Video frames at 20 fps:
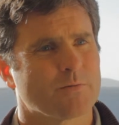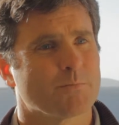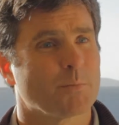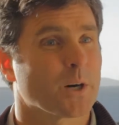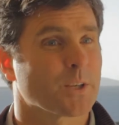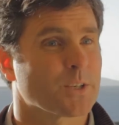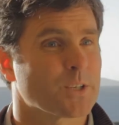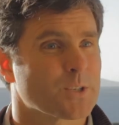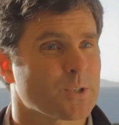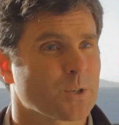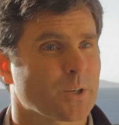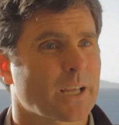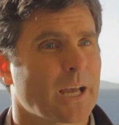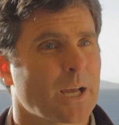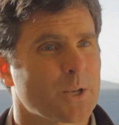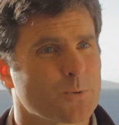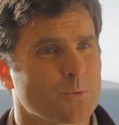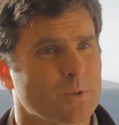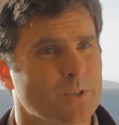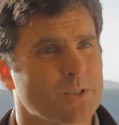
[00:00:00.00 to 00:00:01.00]
bodies or
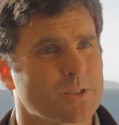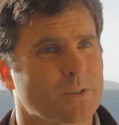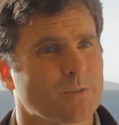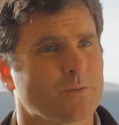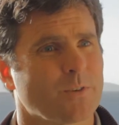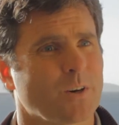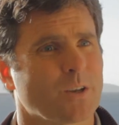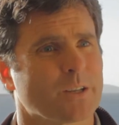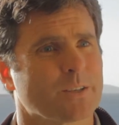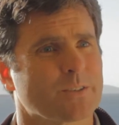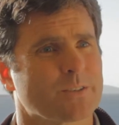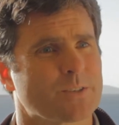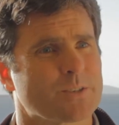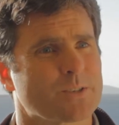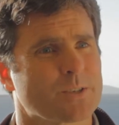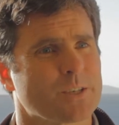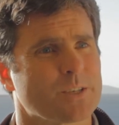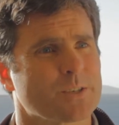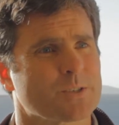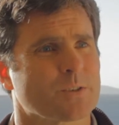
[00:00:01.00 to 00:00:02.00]
casualties that fall into the
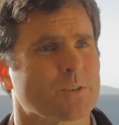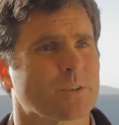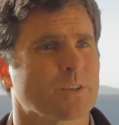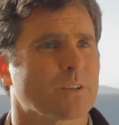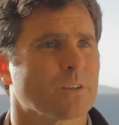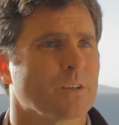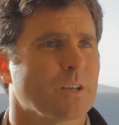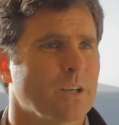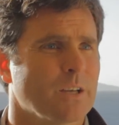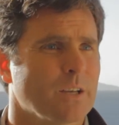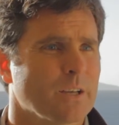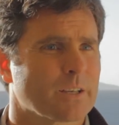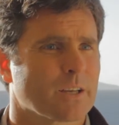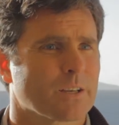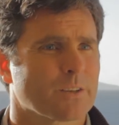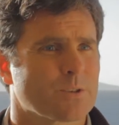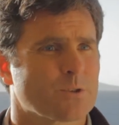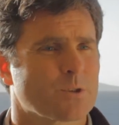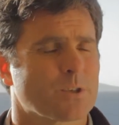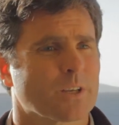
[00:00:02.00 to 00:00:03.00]
sea. So the
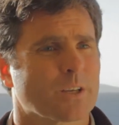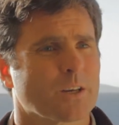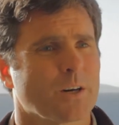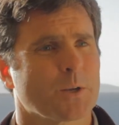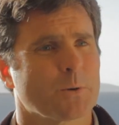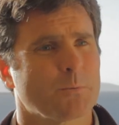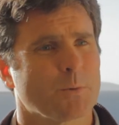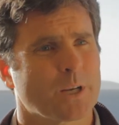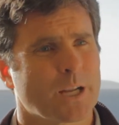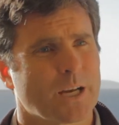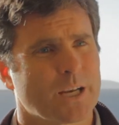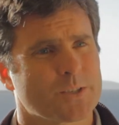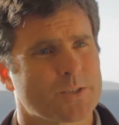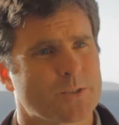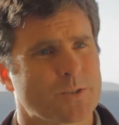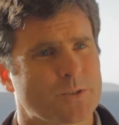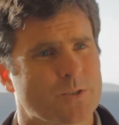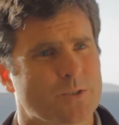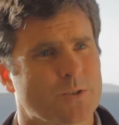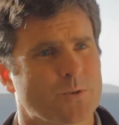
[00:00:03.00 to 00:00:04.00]
Garda Síochána might ask
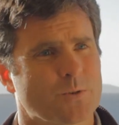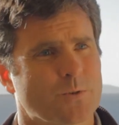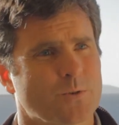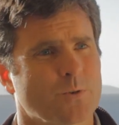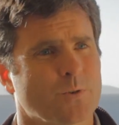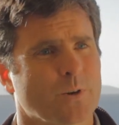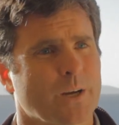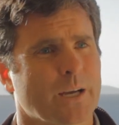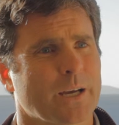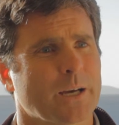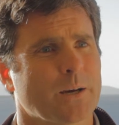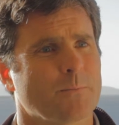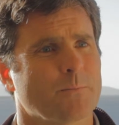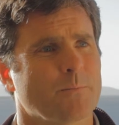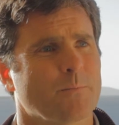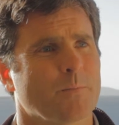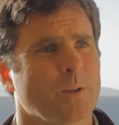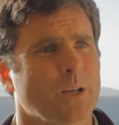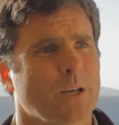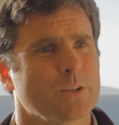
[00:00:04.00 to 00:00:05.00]
us to
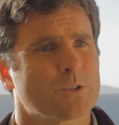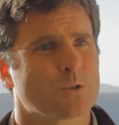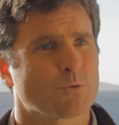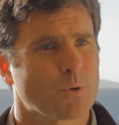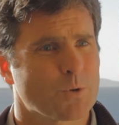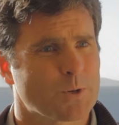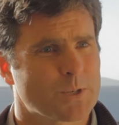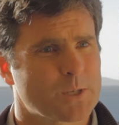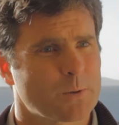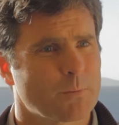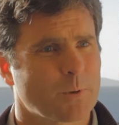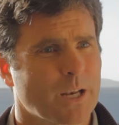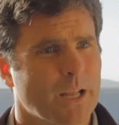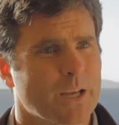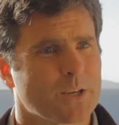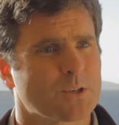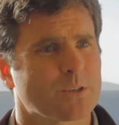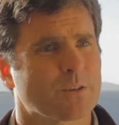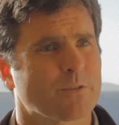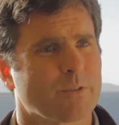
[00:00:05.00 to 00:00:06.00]
run a
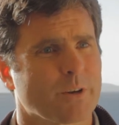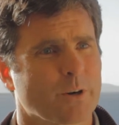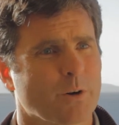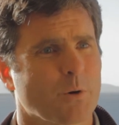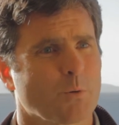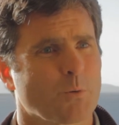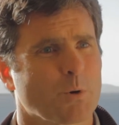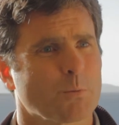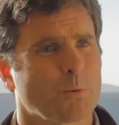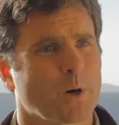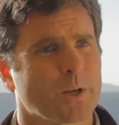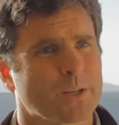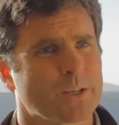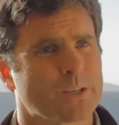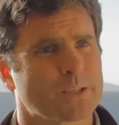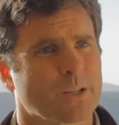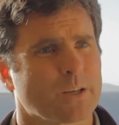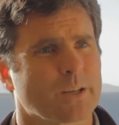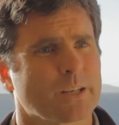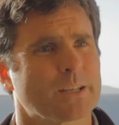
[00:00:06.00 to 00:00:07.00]
simulation to figure out where a body
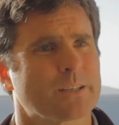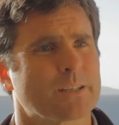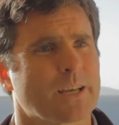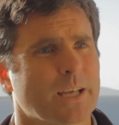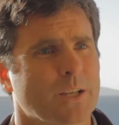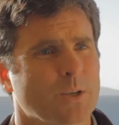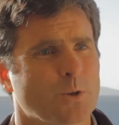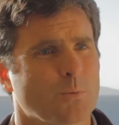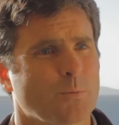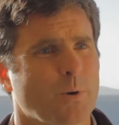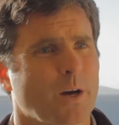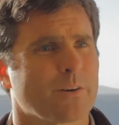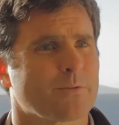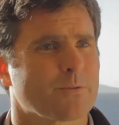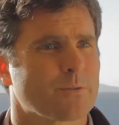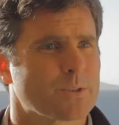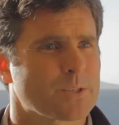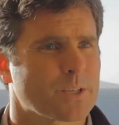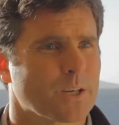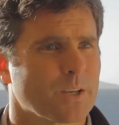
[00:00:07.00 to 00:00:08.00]
is likely to end up
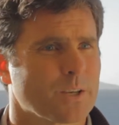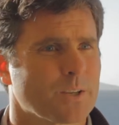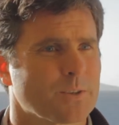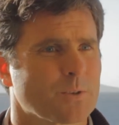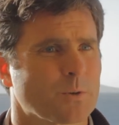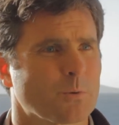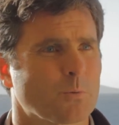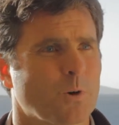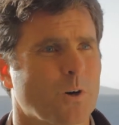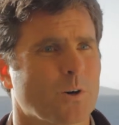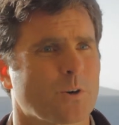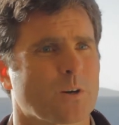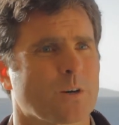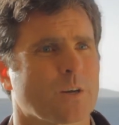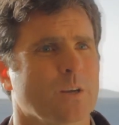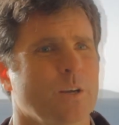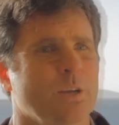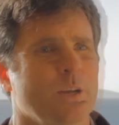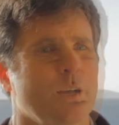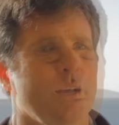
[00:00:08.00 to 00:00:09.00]
after it's gone into the water.
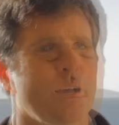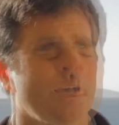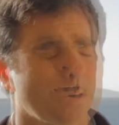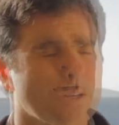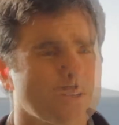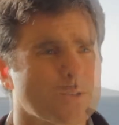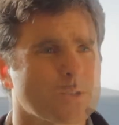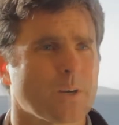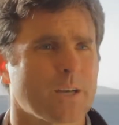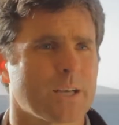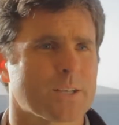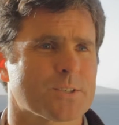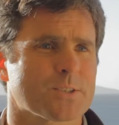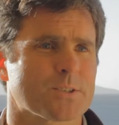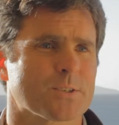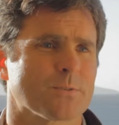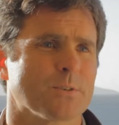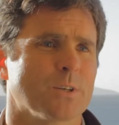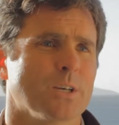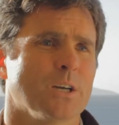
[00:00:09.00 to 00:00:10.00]
We're also asked
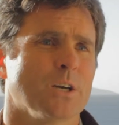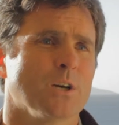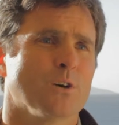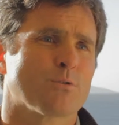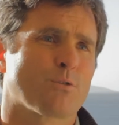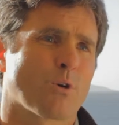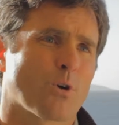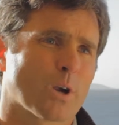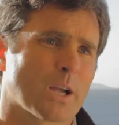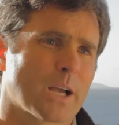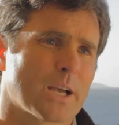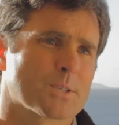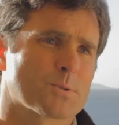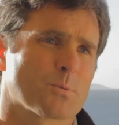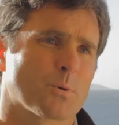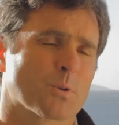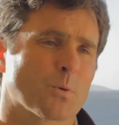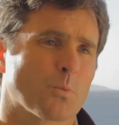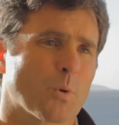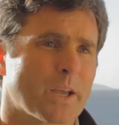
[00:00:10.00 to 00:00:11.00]
to forecast
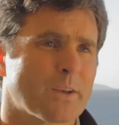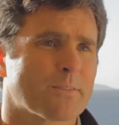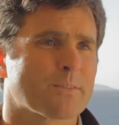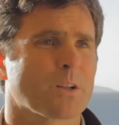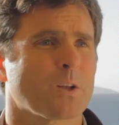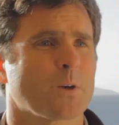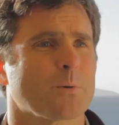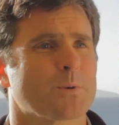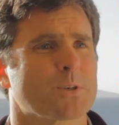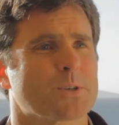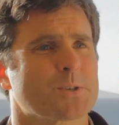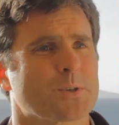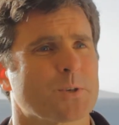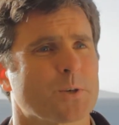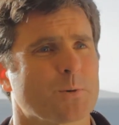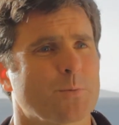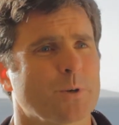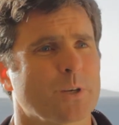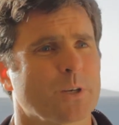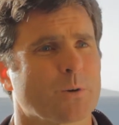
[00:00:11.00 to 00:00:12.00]
what the wave climate is
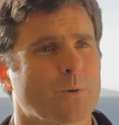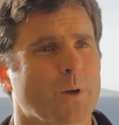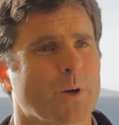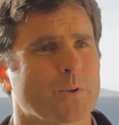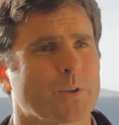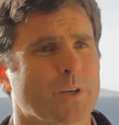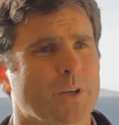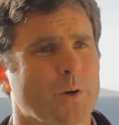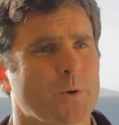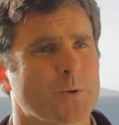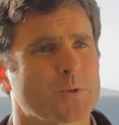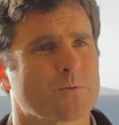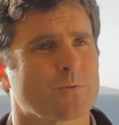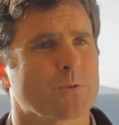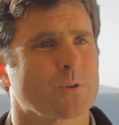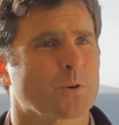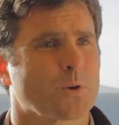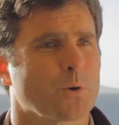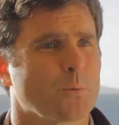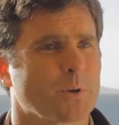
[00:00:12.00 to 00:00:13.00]
going to be around the coast for
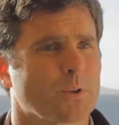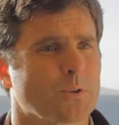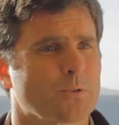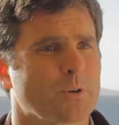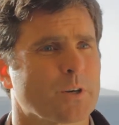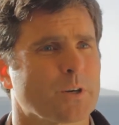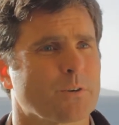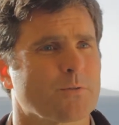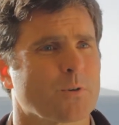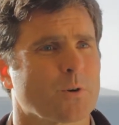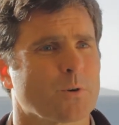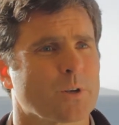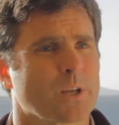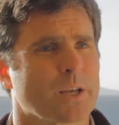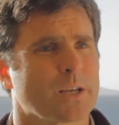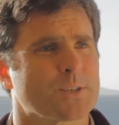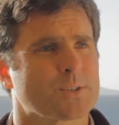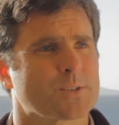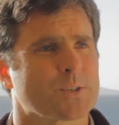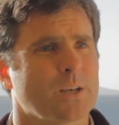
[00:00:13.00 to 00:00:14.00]
the coming 3 or 4
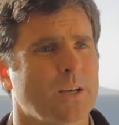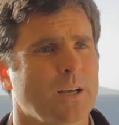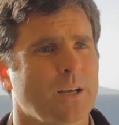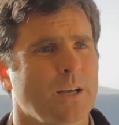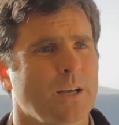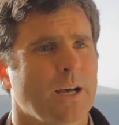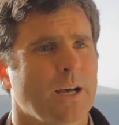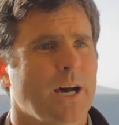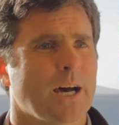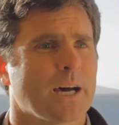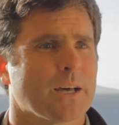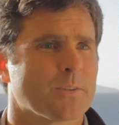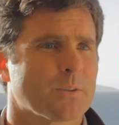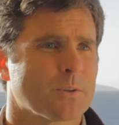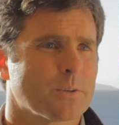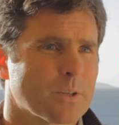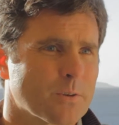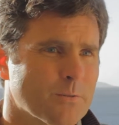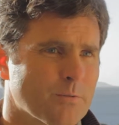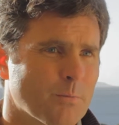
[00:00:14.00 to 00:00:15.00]
days. And
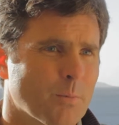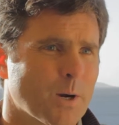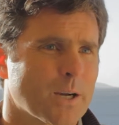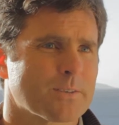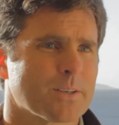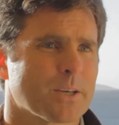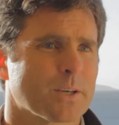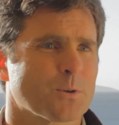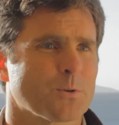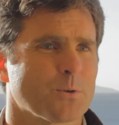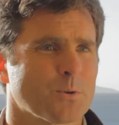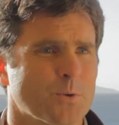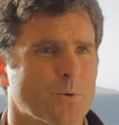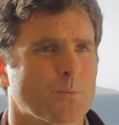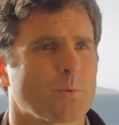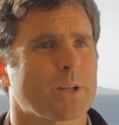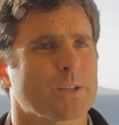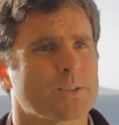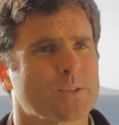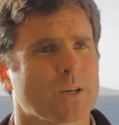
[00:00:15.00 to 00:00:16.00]
the INFOMAR data
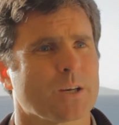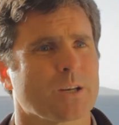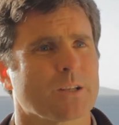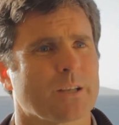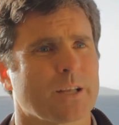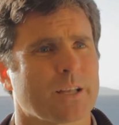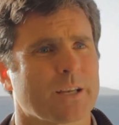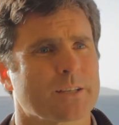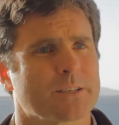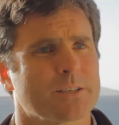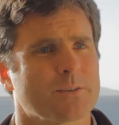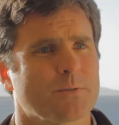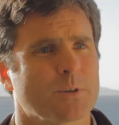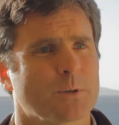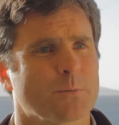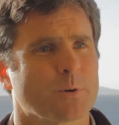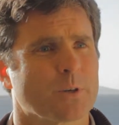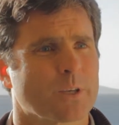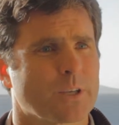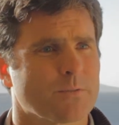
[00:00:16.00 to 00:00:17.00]
underpins all of that activity
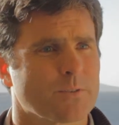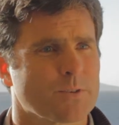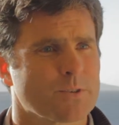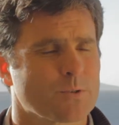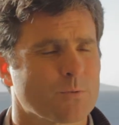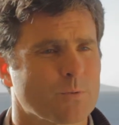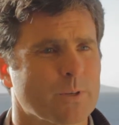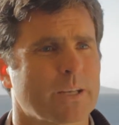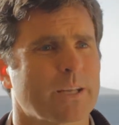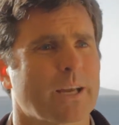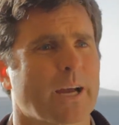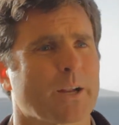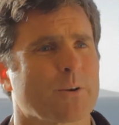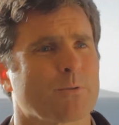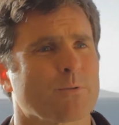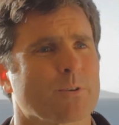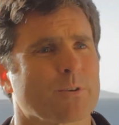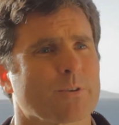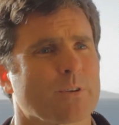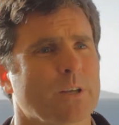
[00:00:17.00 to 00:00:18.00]
by giving us a really
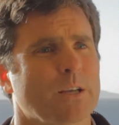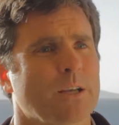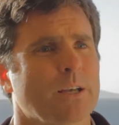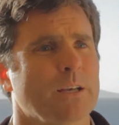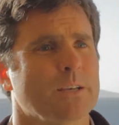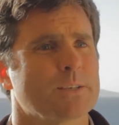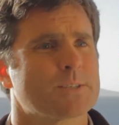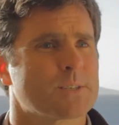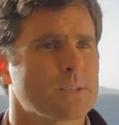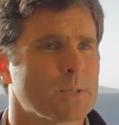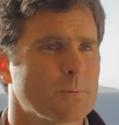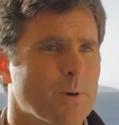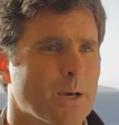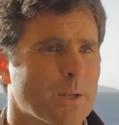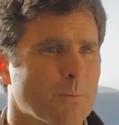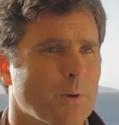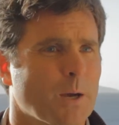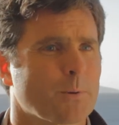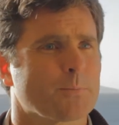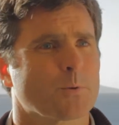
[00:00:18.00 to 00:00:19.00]
accurate
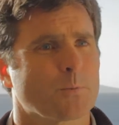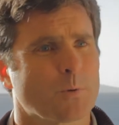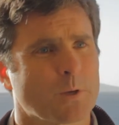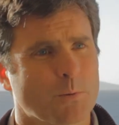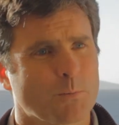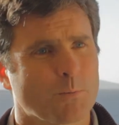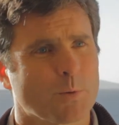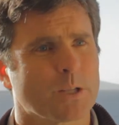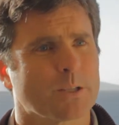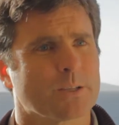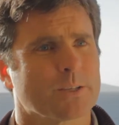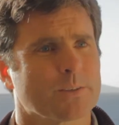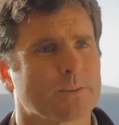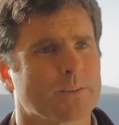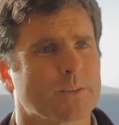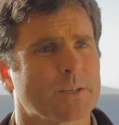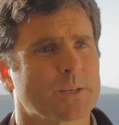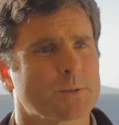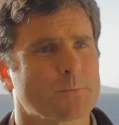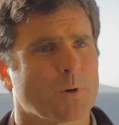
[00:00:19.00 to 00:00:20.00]
seabed map that we can build into
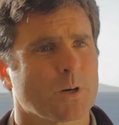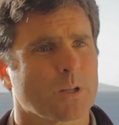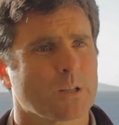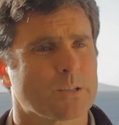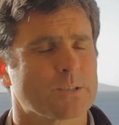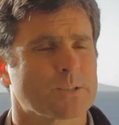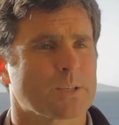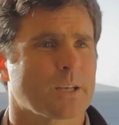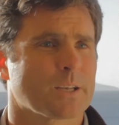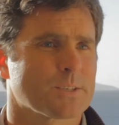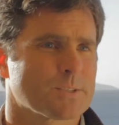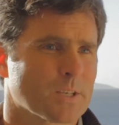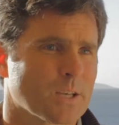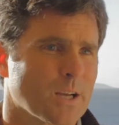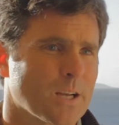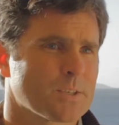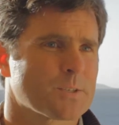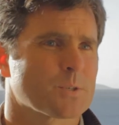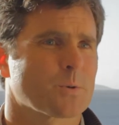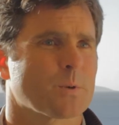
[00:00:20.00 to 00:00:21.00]
these models, and as a
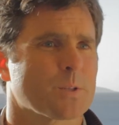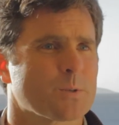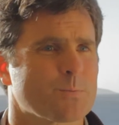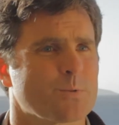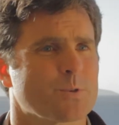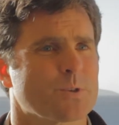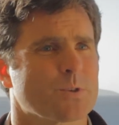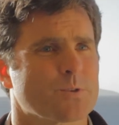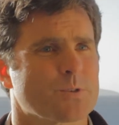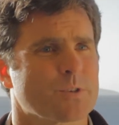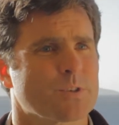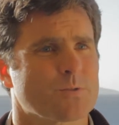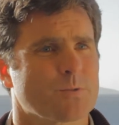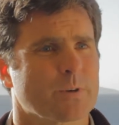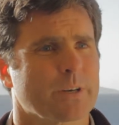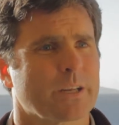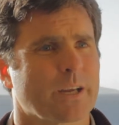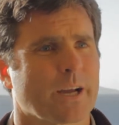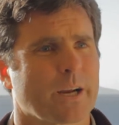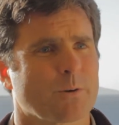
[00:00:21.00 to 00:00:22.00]
consequence produce these
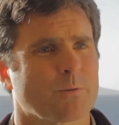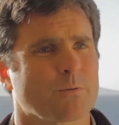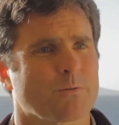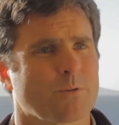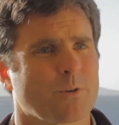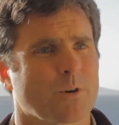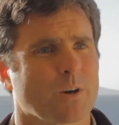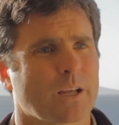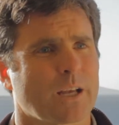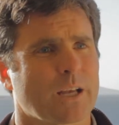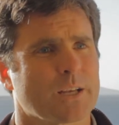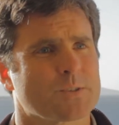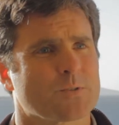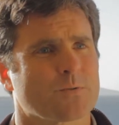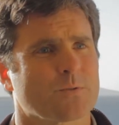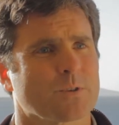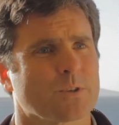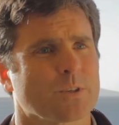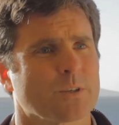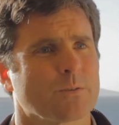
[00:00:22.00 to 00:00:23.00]
really accurate forecasts
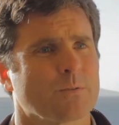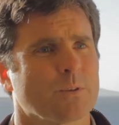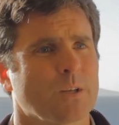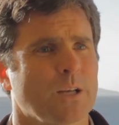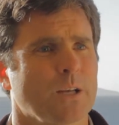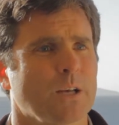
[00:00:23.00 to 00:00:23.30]
for the